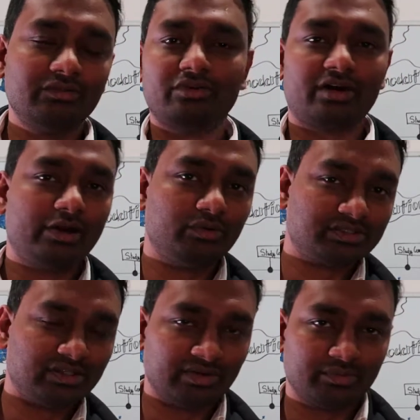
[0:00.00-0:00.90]
for
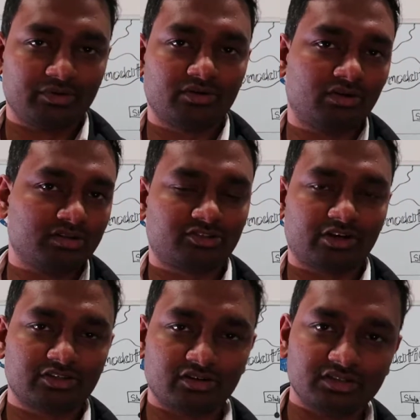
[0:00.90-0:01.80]
iOS developer, or
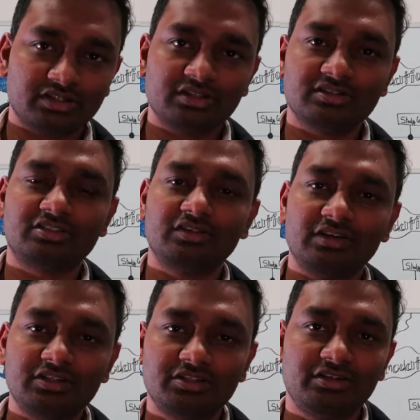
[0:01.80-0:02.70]
structural engineer,
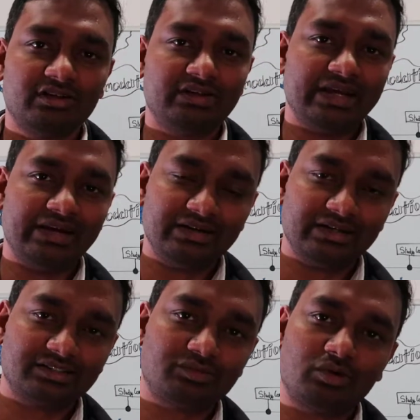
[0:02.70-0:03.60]
civil engineer,
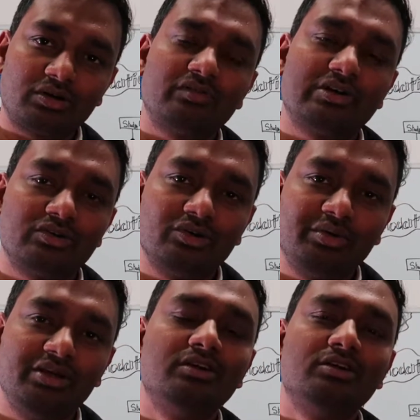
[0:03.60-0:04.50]
dentist, whatever it could
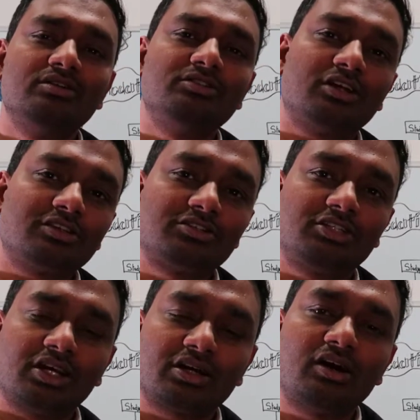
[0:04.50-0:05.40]
be. Just
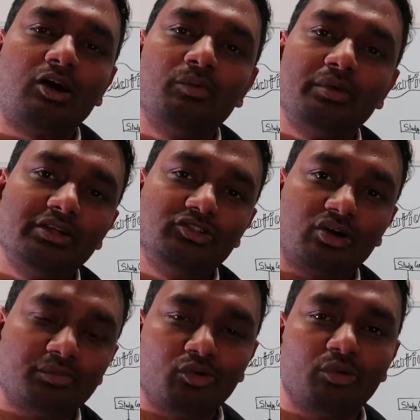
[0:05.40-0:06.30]
check how many
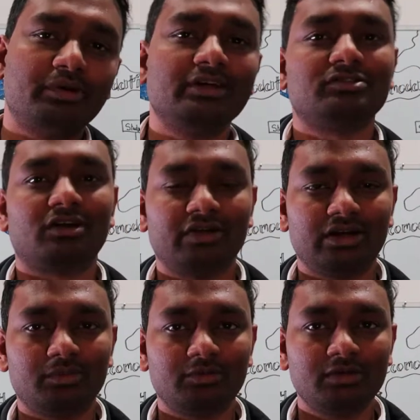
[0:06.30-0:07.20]
job openings are
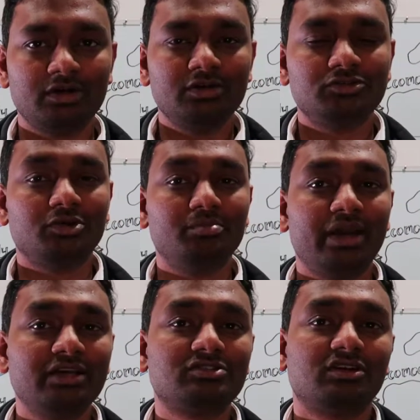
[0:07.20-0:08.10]
available. So
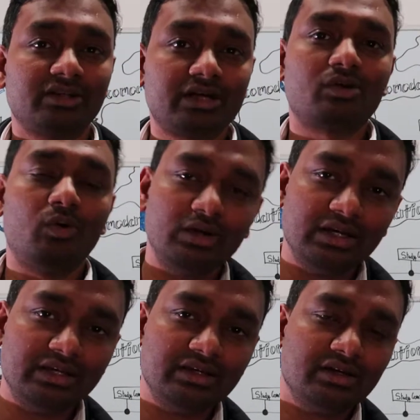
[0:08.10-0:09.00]
based on that
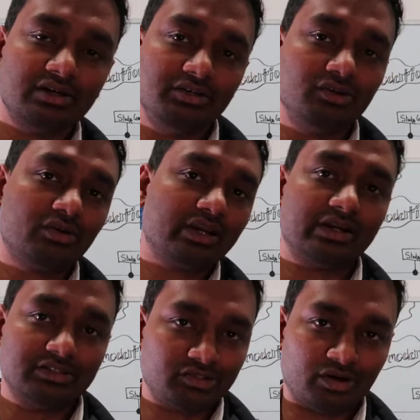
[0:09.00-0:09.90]
only, you're going to
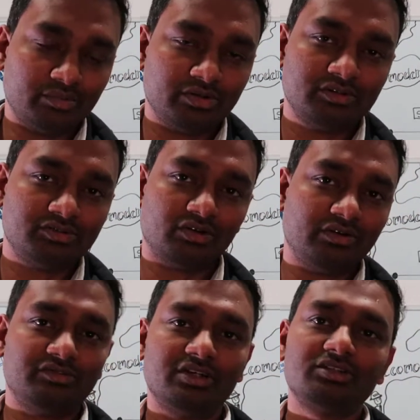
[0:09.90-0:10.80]
get a job. So
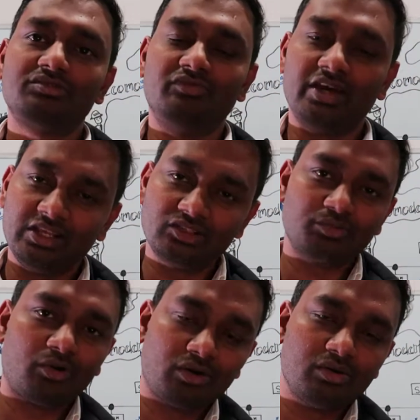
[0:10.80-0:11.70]
if there is very
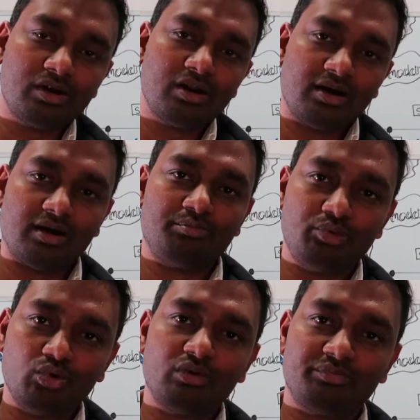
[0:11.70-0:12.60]
small
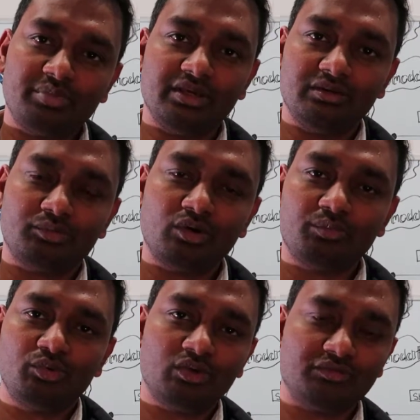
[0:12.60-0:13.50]
pool
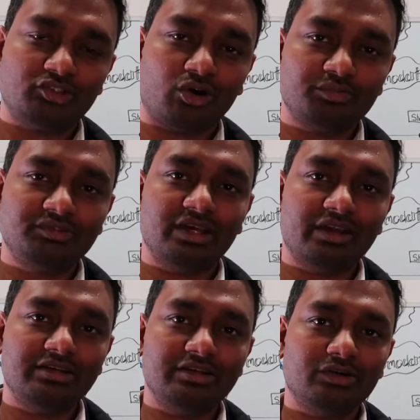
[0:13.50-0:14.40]
of jobs,
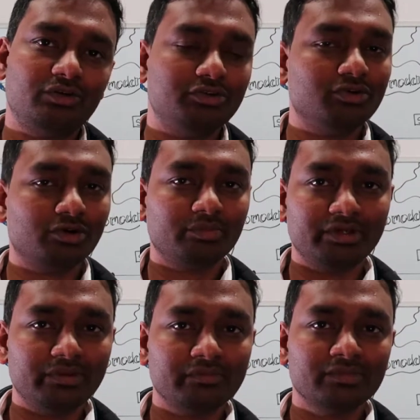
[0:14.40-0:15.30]
then you're going to
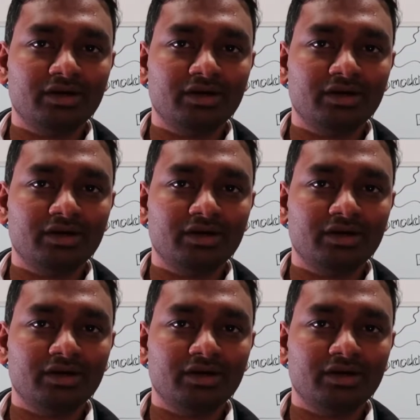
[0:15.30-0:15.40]
be